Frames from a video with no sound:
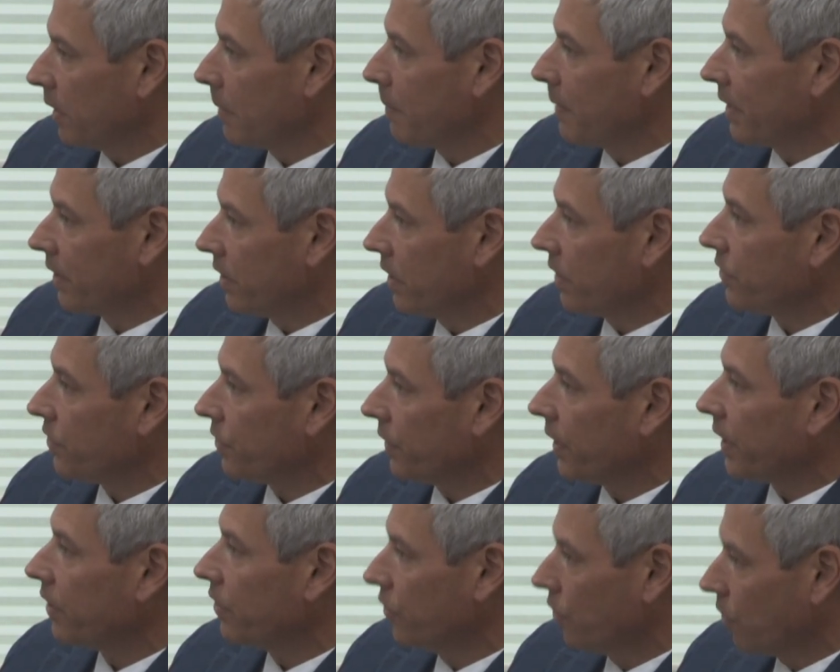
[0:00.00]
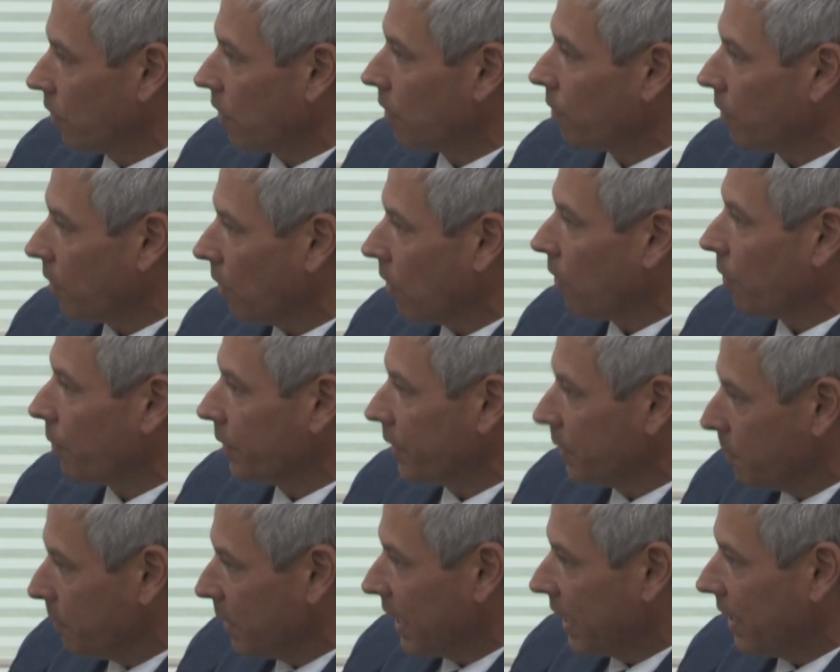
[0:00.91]
Plymouth district, no. your role
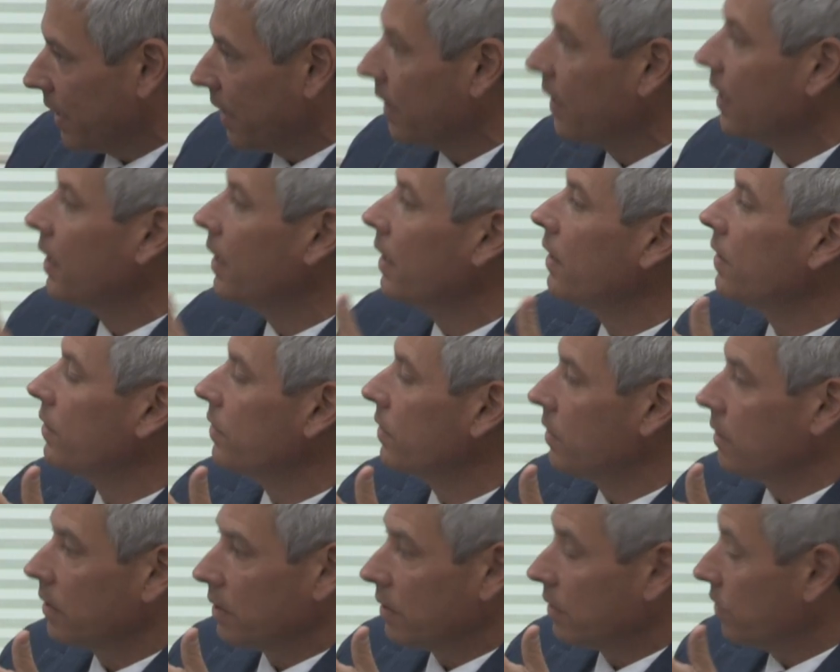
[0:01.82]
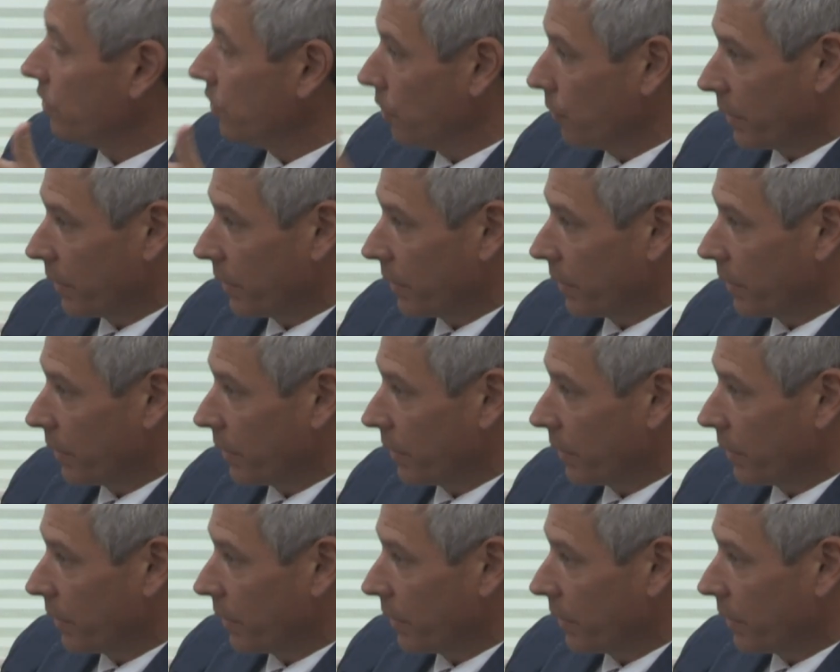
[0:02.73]
would be Nope.